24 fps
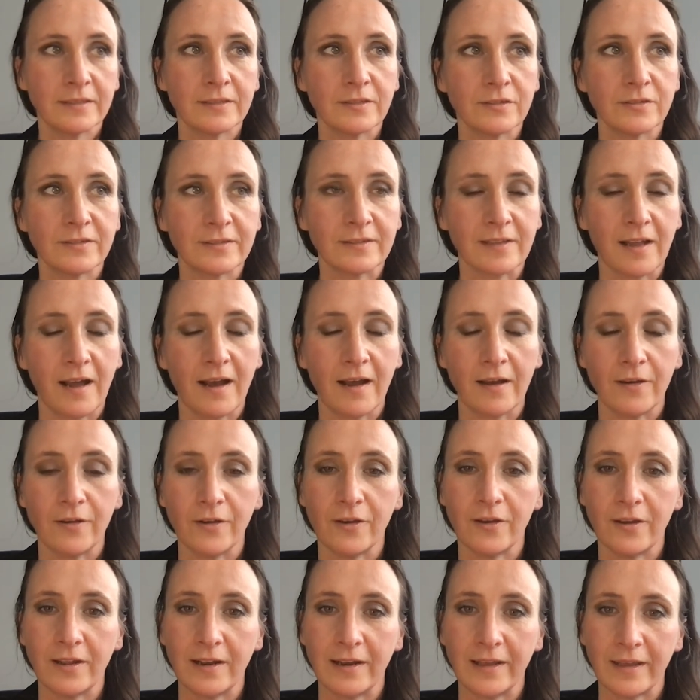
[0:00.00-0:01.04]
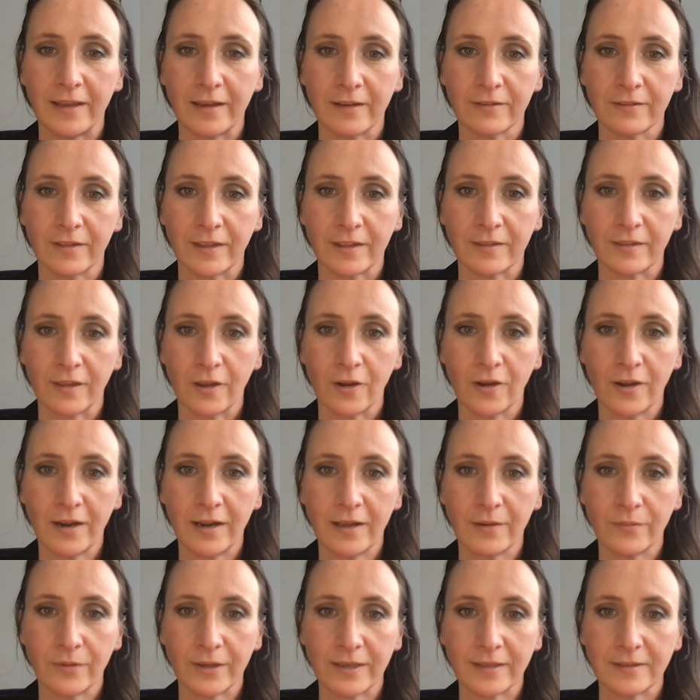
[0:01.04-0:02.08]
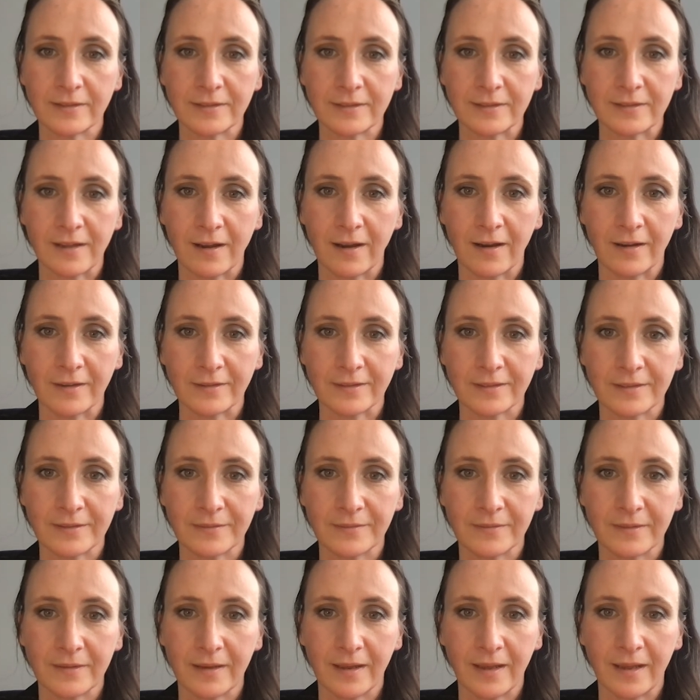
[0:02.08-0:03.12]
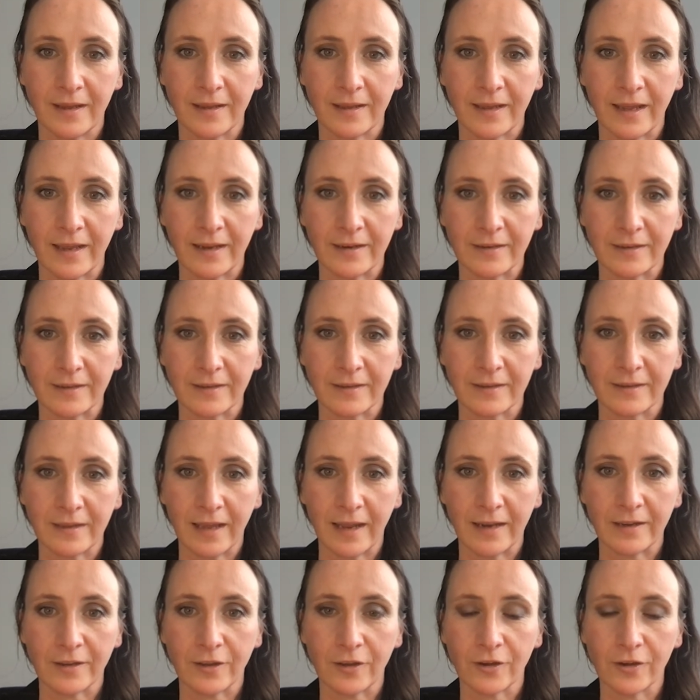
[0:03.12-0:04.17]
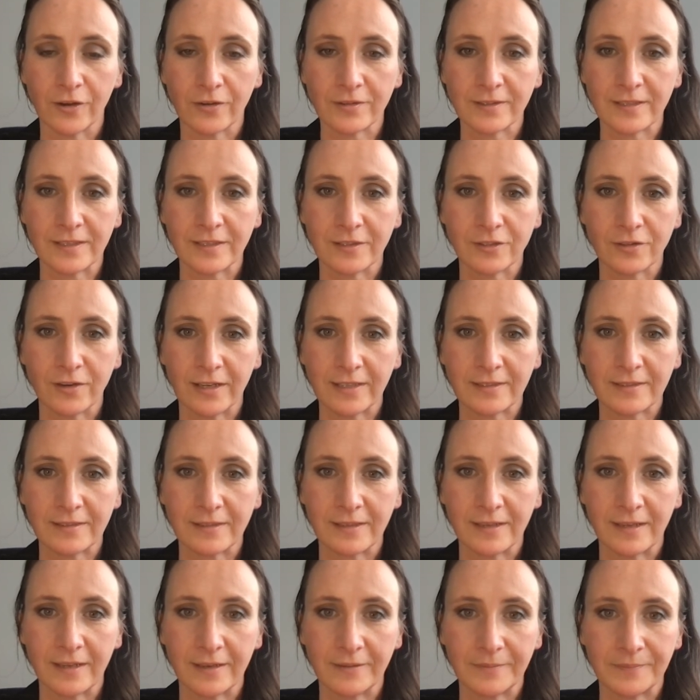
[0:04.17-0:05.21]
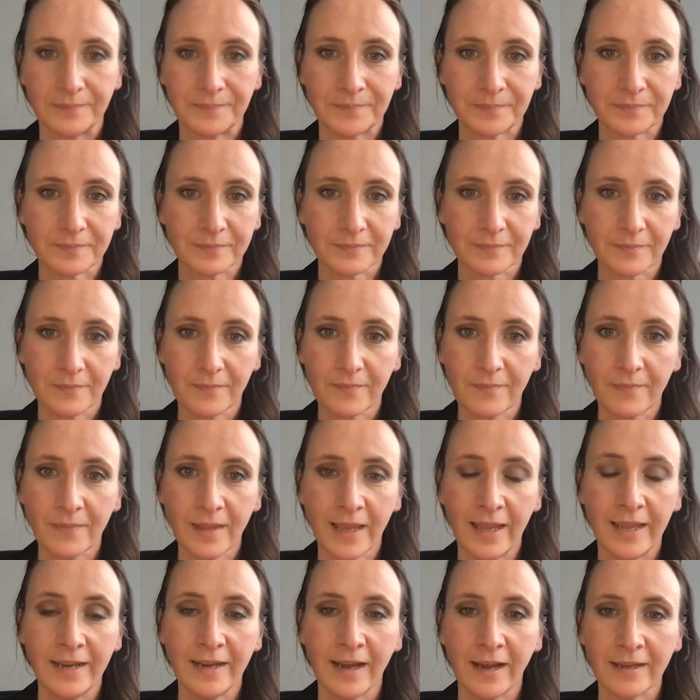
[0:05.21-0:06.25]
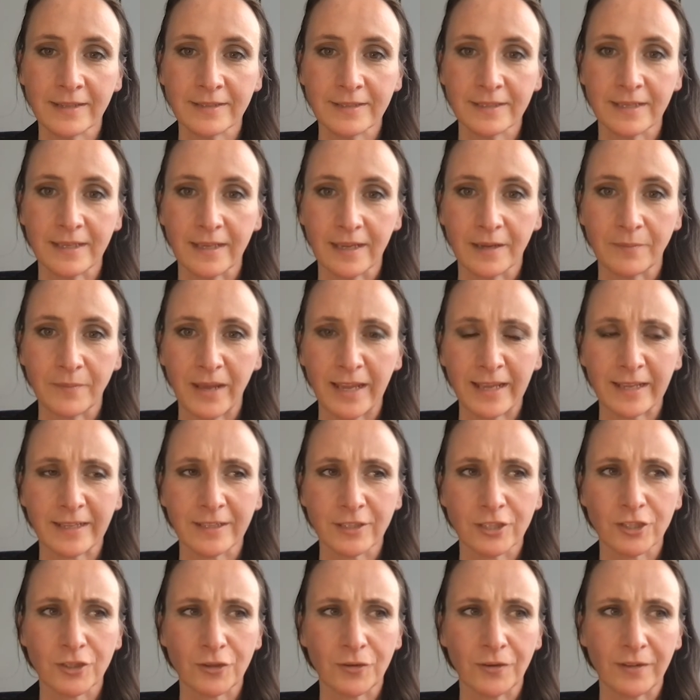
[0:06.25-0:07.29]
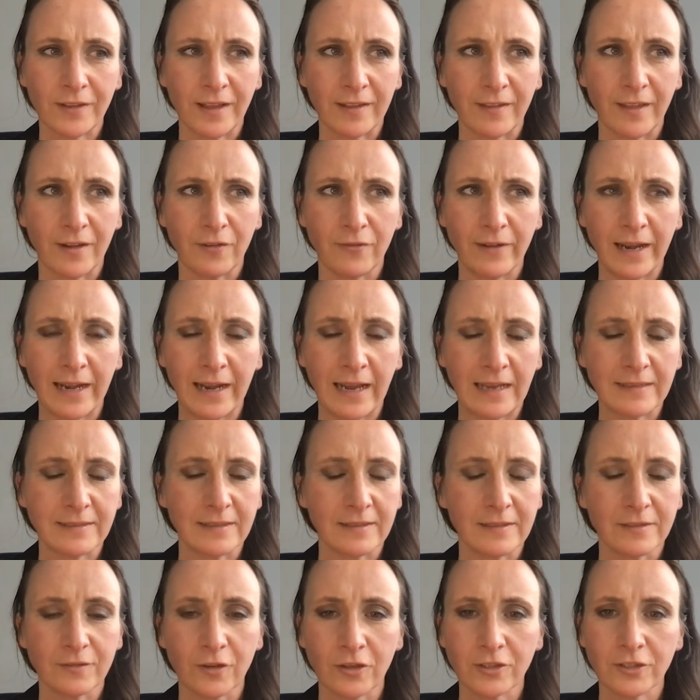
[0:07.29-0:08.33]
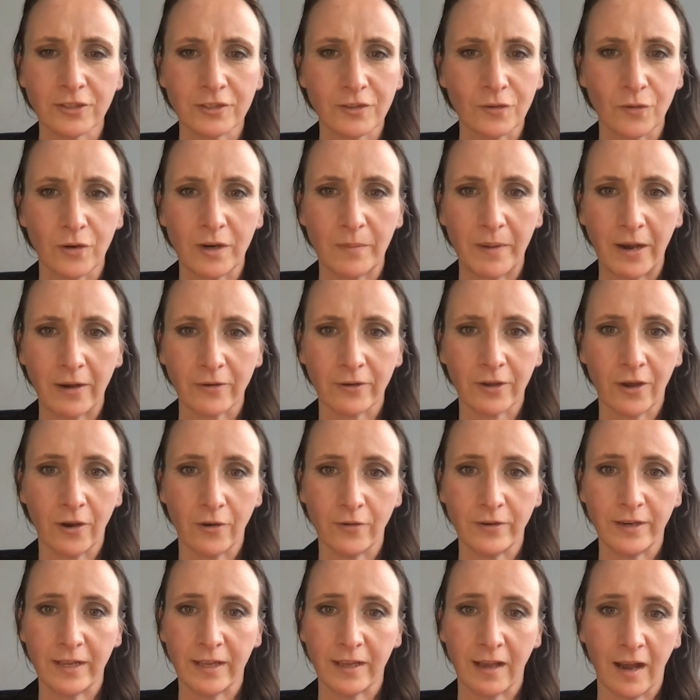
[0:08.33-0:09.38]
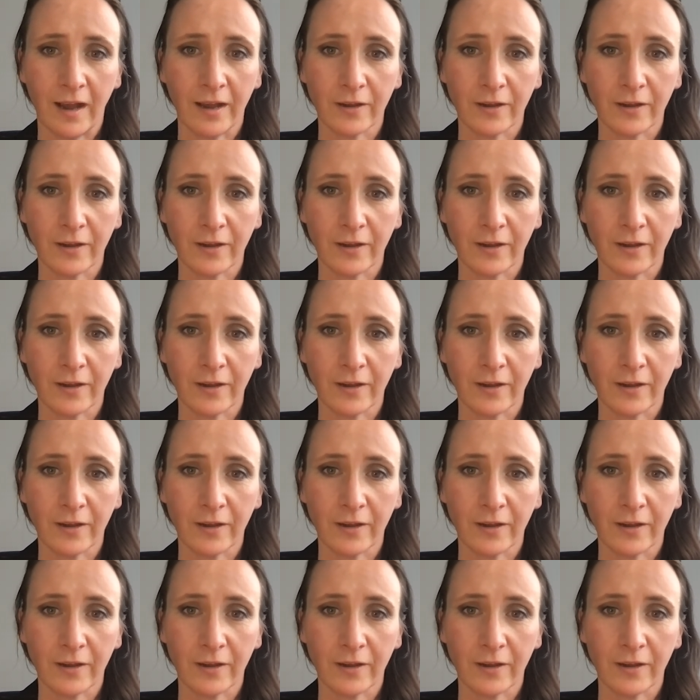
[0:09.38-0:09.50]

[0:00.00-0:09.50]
start early. I think the earlier we can start getting girls interested in IT and making sure that they realize it's not just all about coding. I